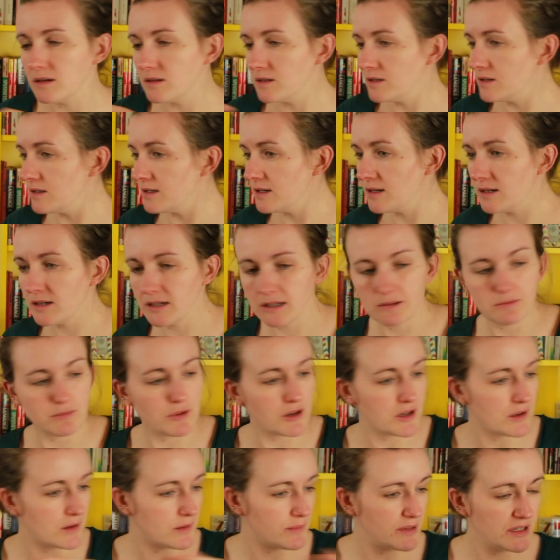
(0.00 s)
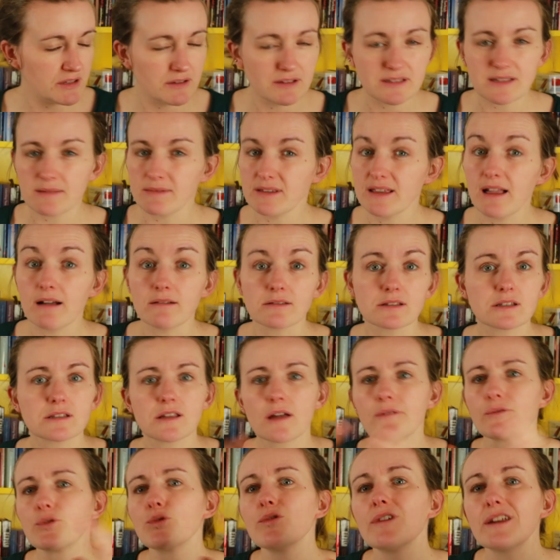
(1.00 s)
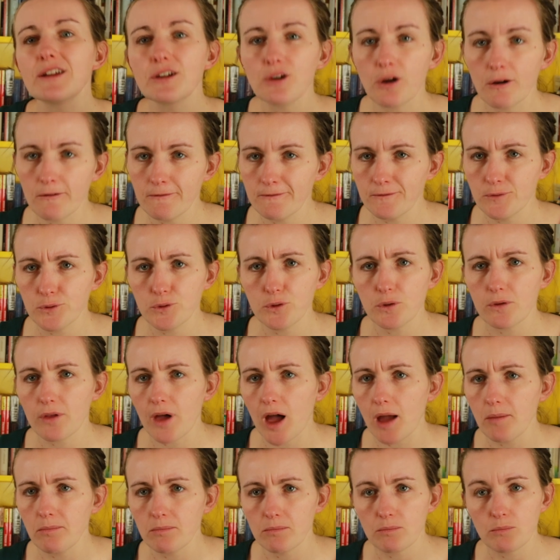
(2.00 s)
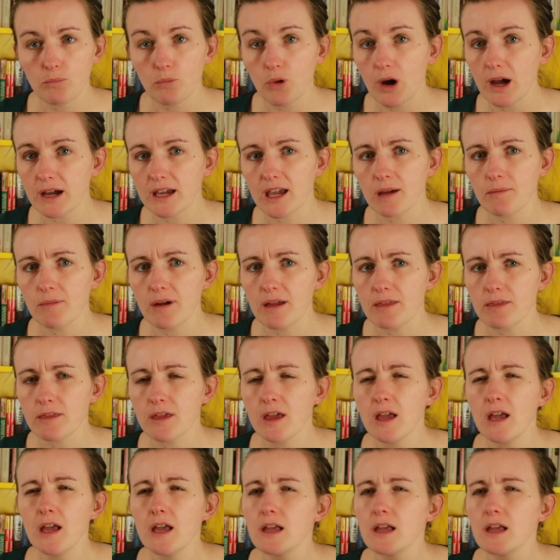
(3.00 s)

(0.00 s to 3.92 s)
I want to be doing something else, because I've already got four that I'm working with.